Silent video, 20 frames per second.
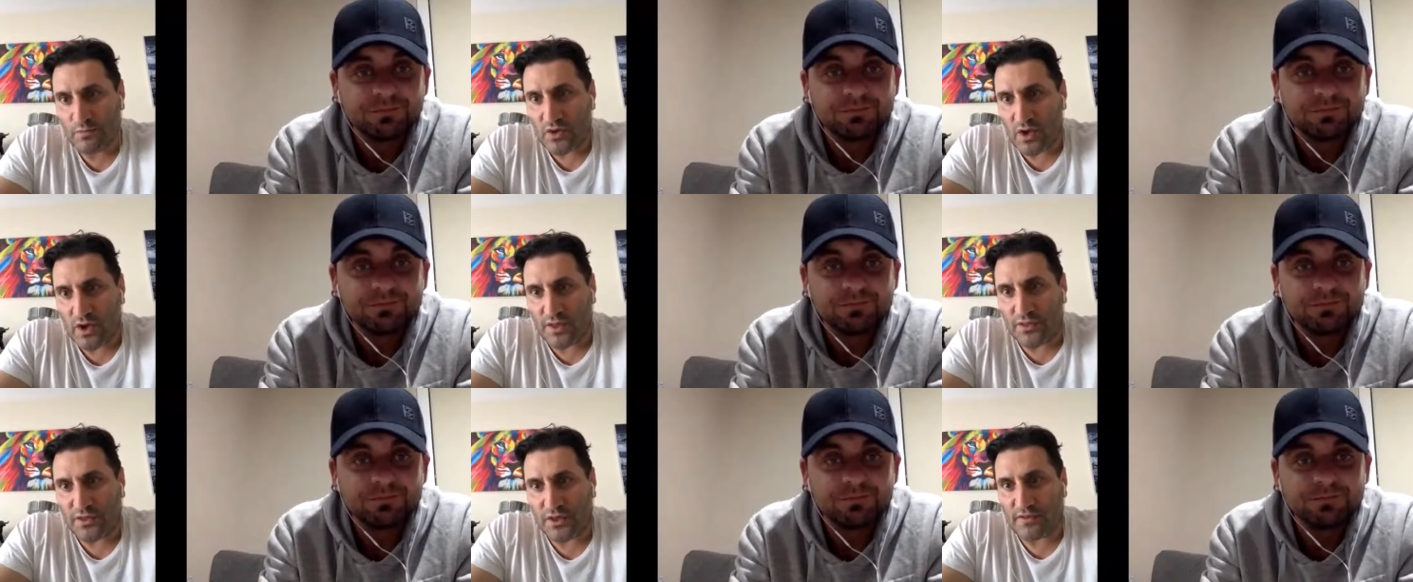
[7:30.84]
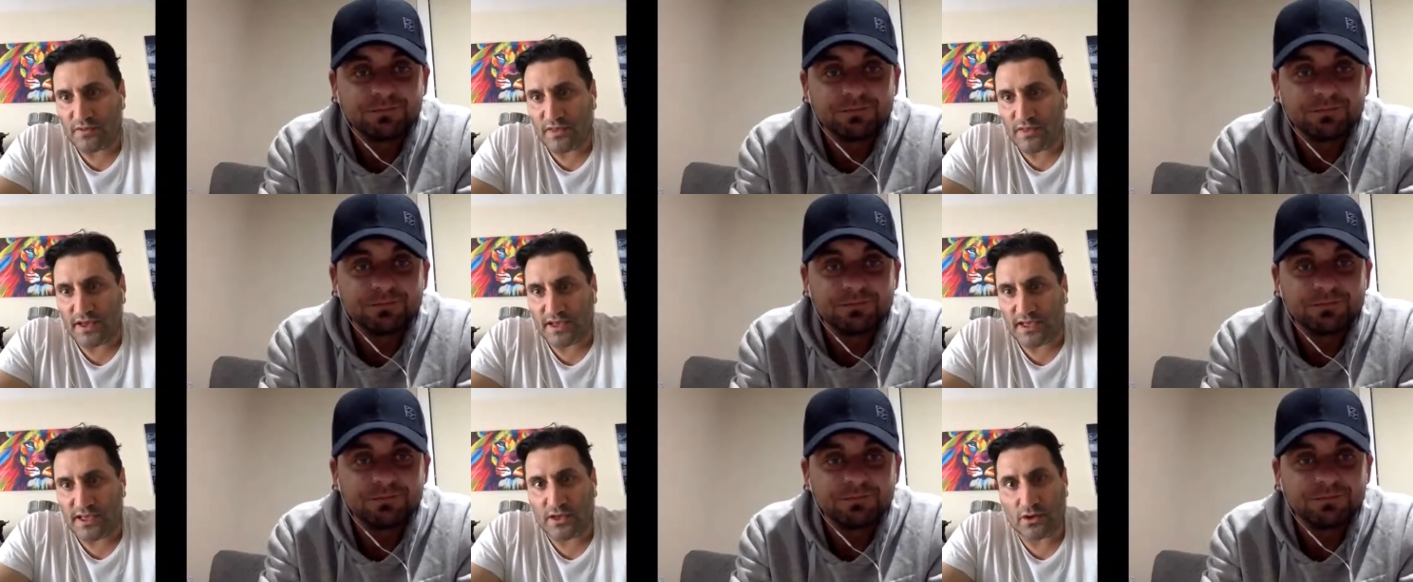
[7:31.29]
Speaker 1: I think
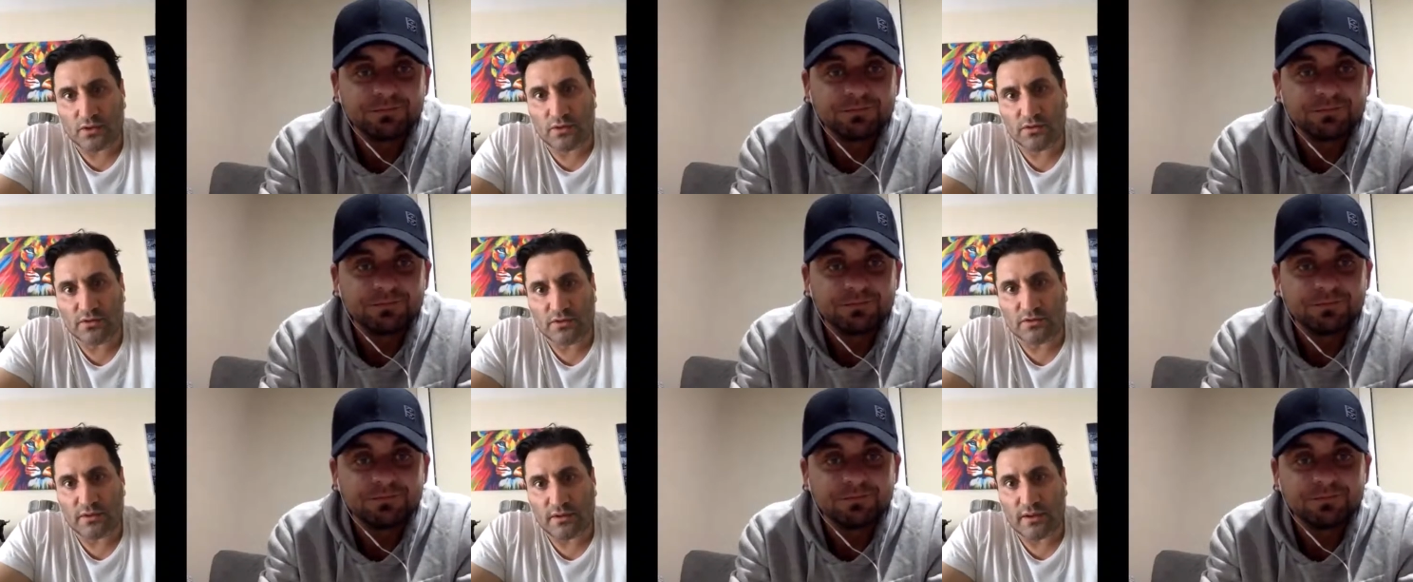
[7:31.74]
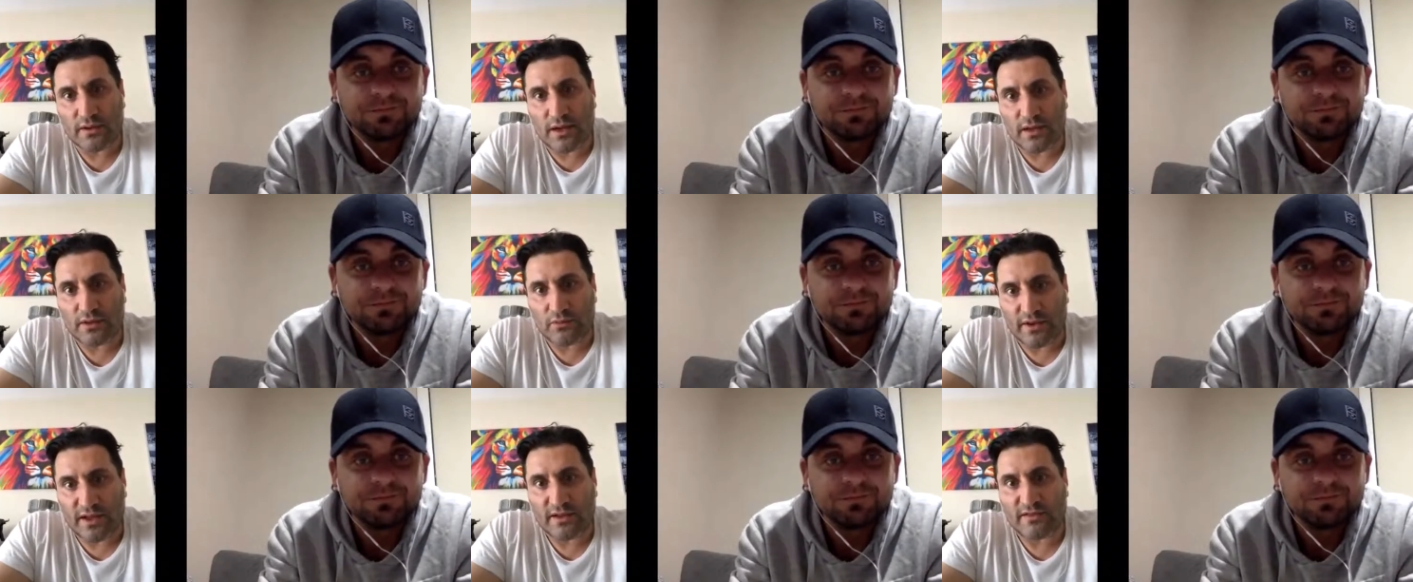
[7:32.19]
that killed
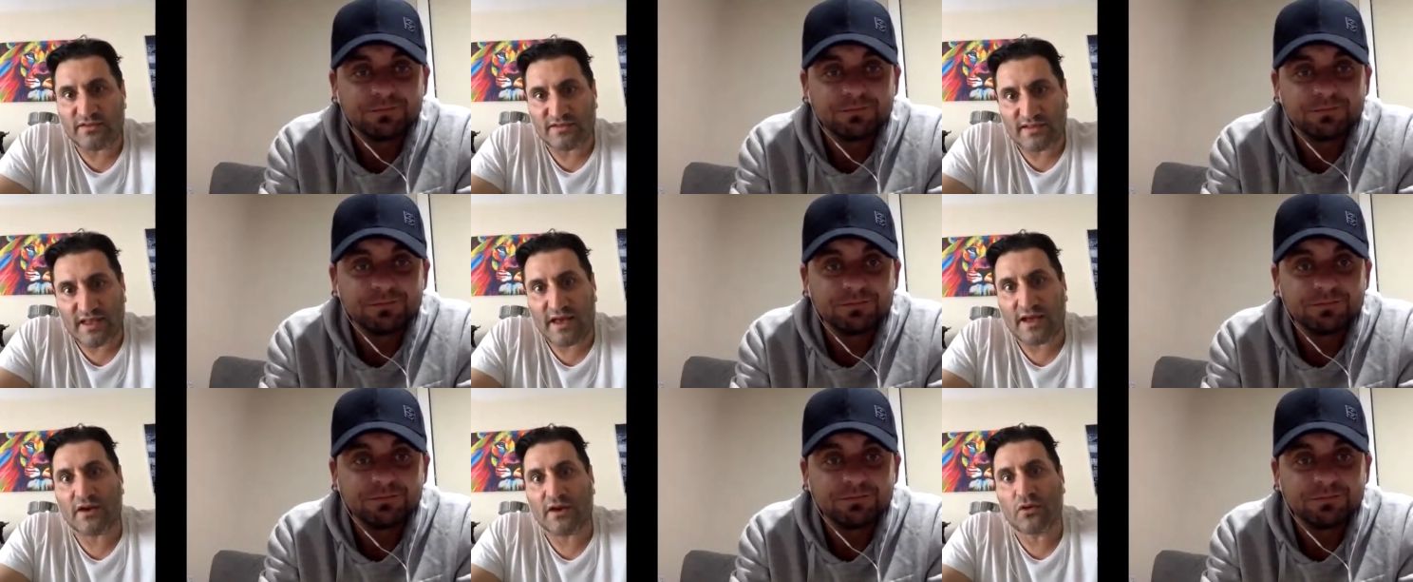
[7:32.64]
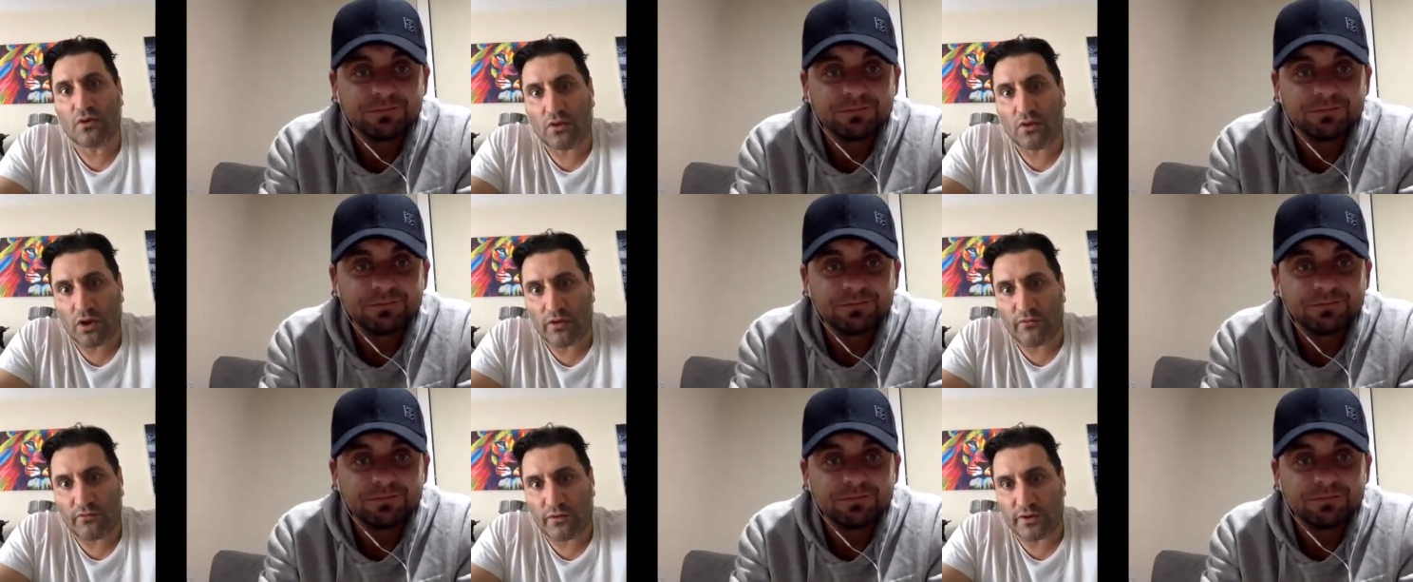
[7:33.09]
and we had started all
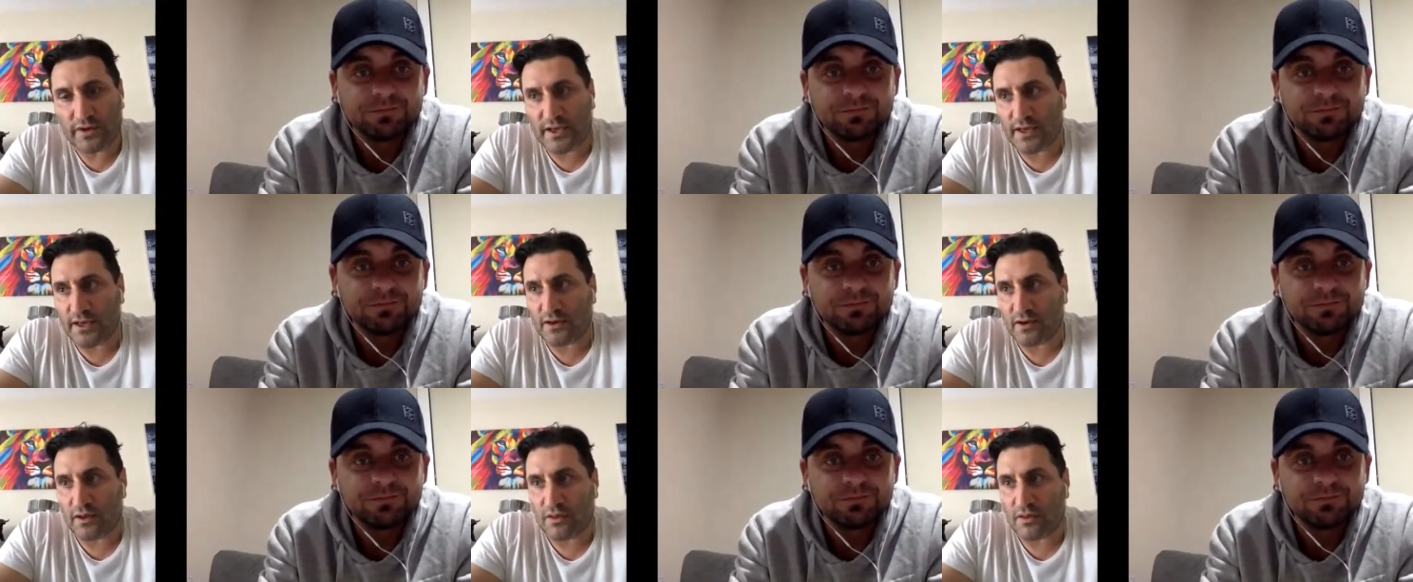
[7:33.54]
over again.